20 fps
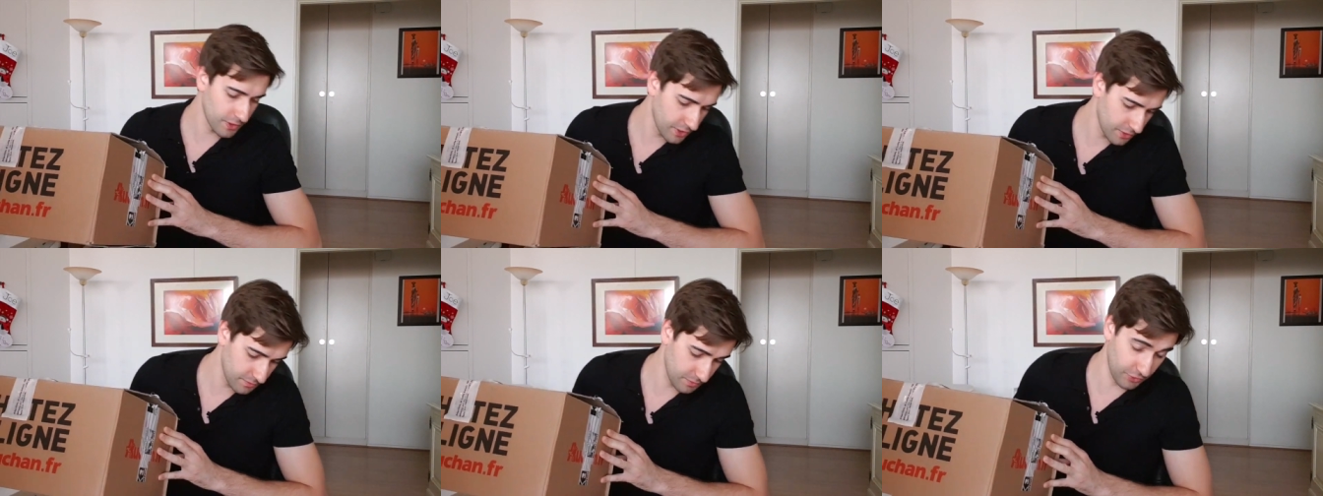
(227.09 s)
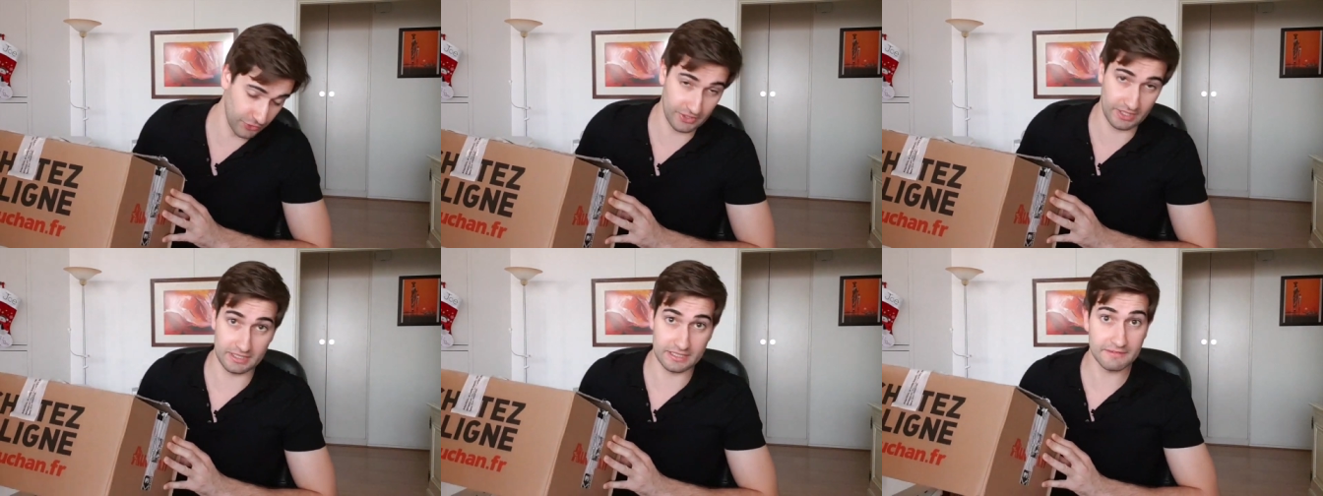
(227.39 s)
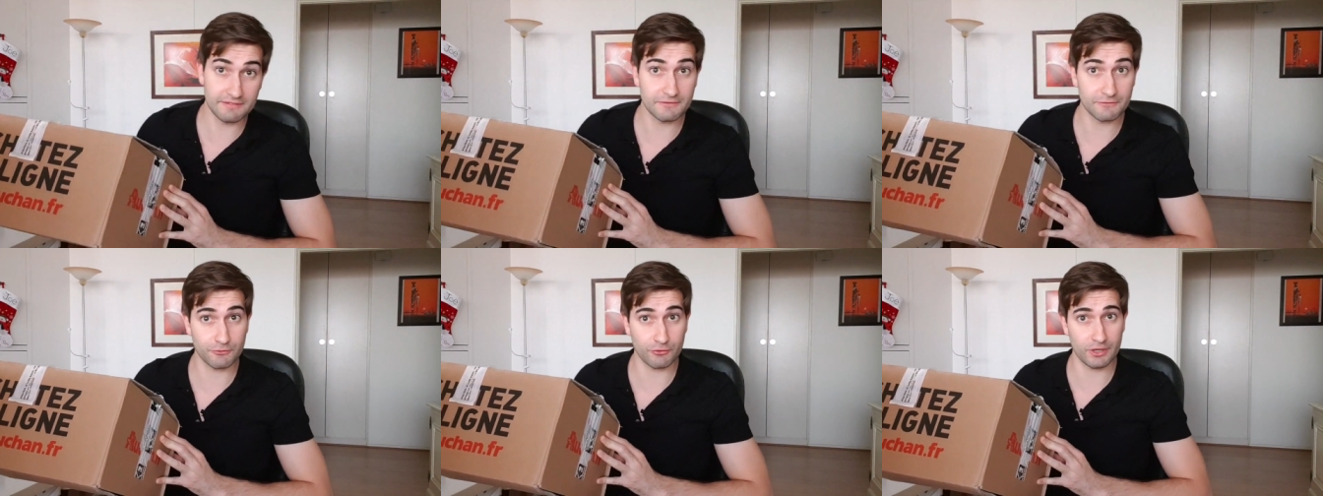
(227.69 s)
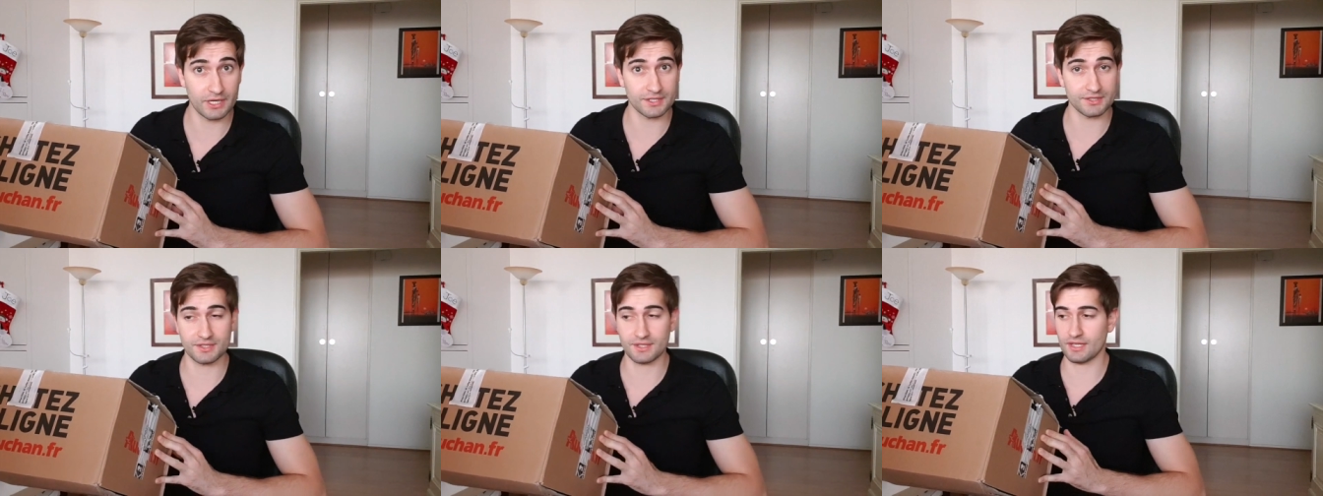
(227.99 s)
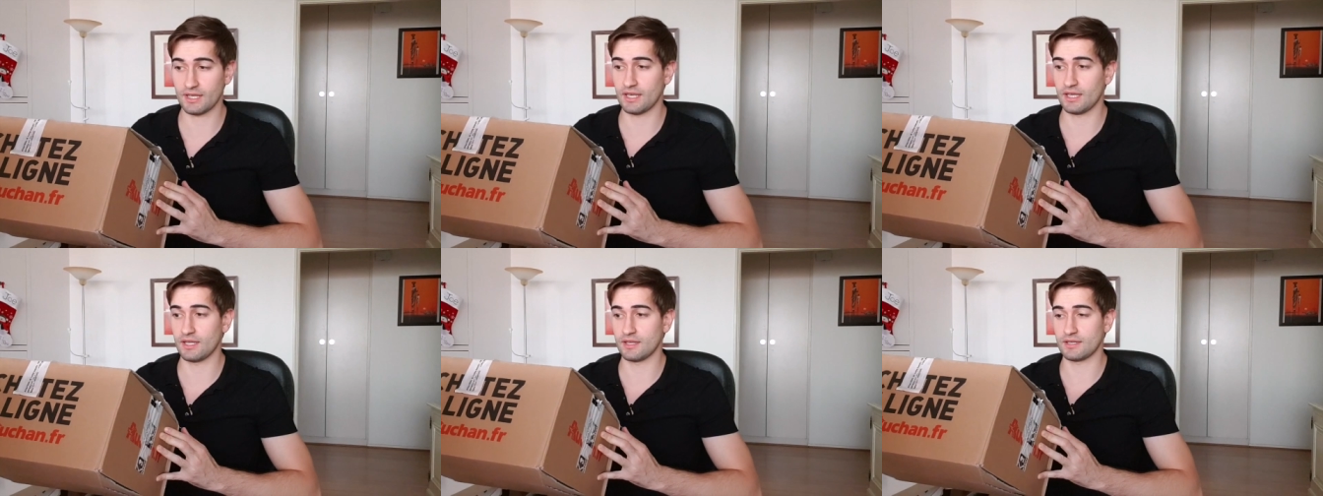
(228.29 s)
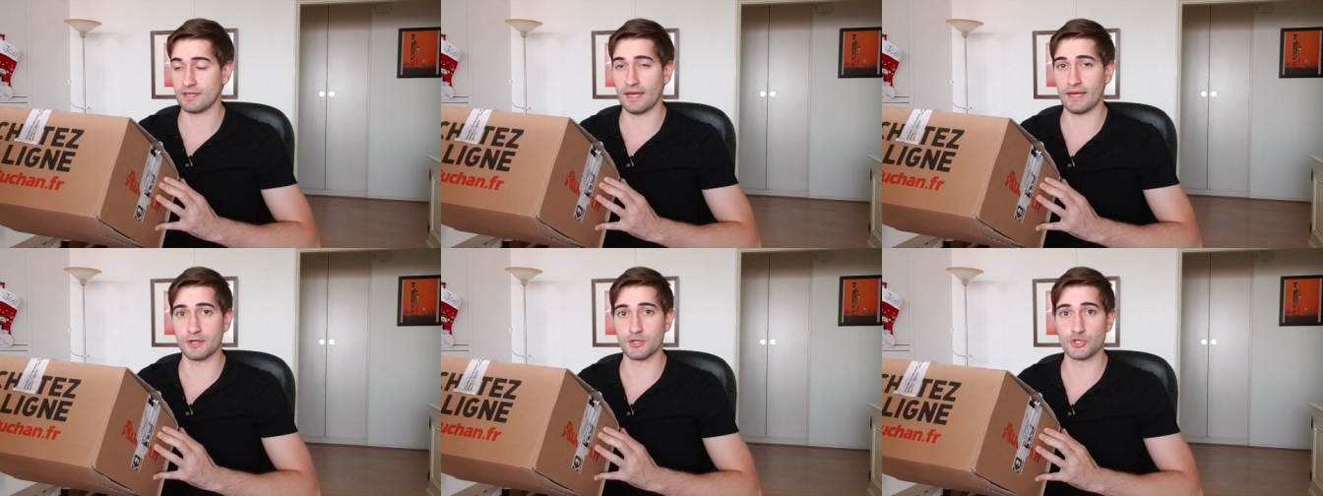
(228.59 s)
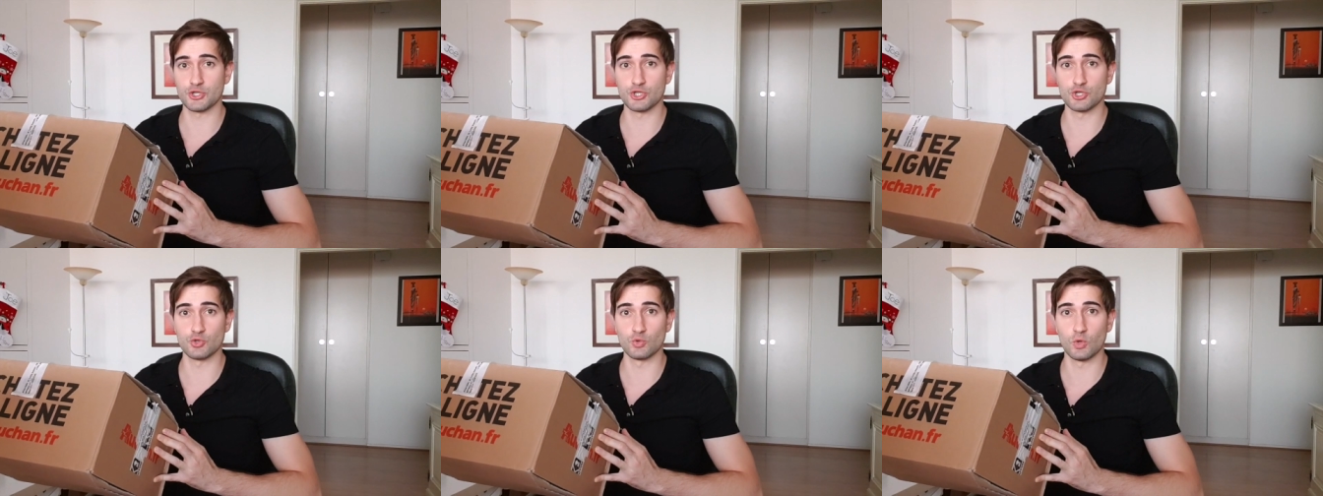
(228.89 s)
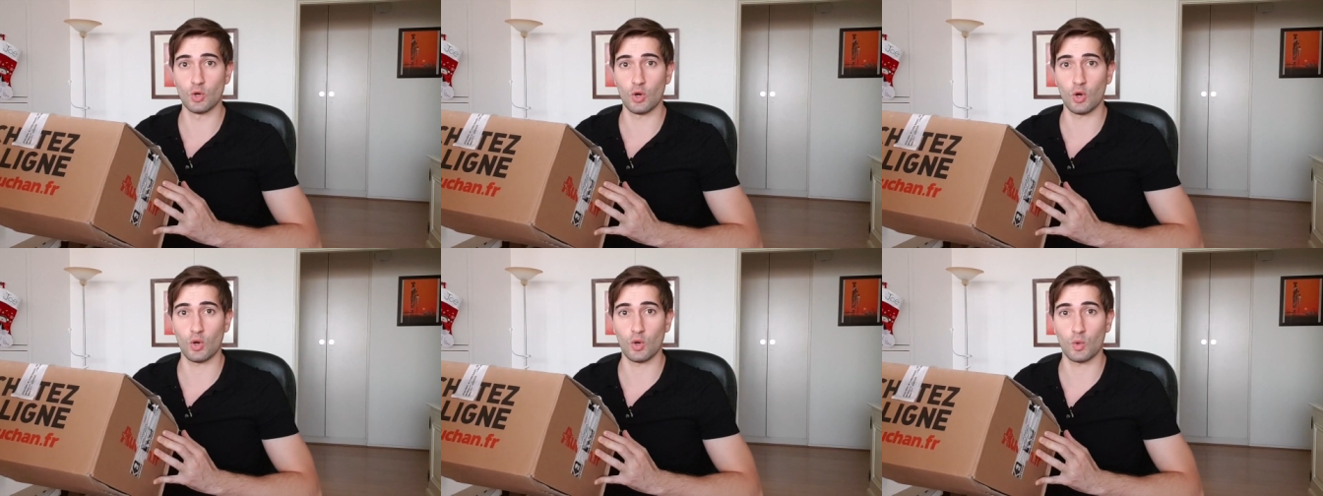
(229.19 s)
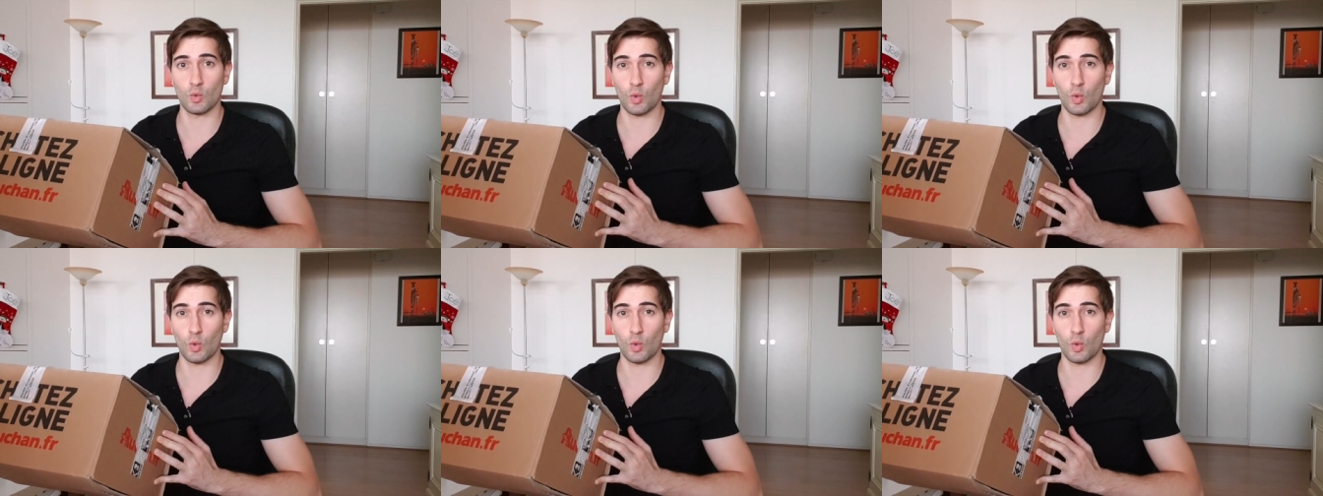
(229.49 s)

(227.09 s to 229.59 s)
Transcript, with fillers: because I live in France and I do